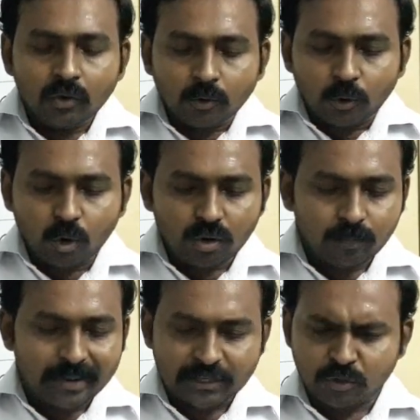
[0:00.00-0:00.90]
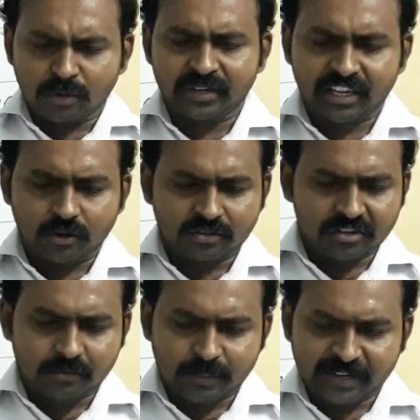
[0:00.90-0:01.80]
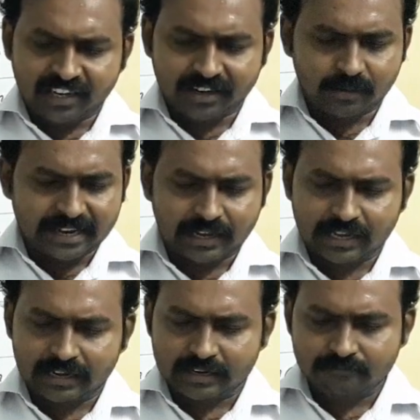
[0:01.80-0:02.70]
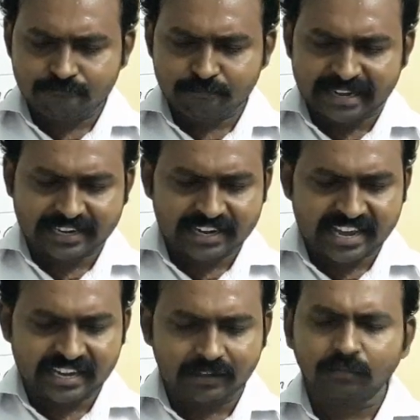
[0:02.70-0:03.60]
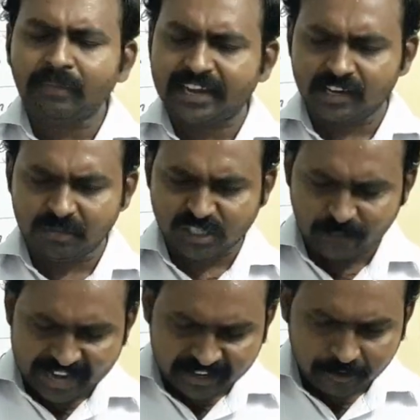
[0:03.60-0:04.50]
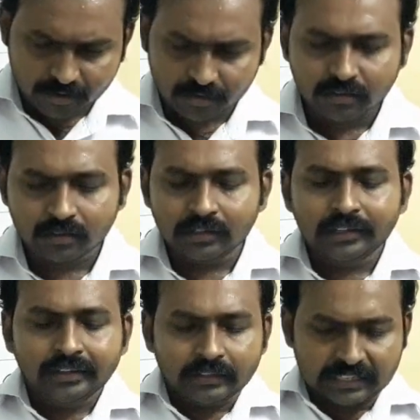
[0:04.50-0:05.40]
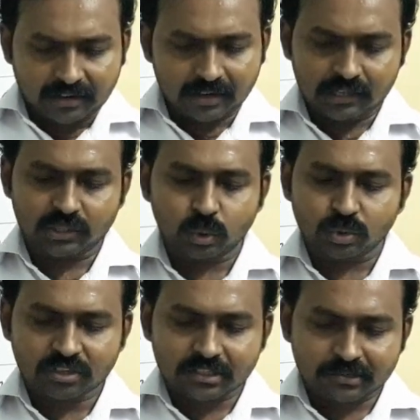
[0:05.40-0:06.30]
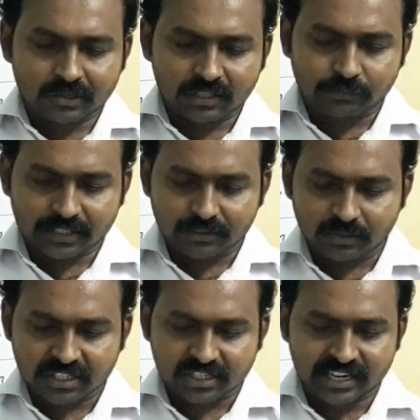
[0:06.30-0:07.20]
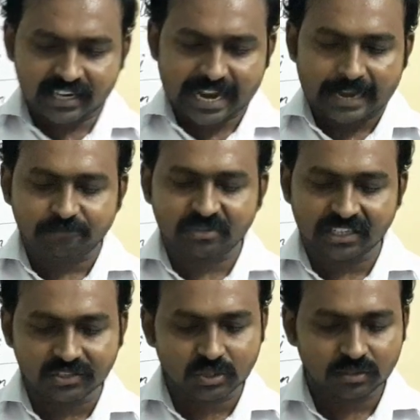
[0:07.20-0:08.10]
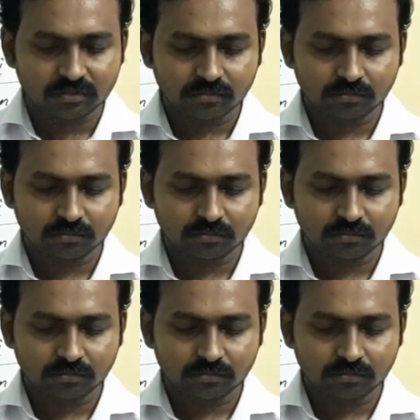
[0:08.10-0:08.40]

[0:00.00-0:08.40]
No, but nobody, not even Peggy and Madeline. Madeline means Maddie here. The girls who started all of her noticed her absence.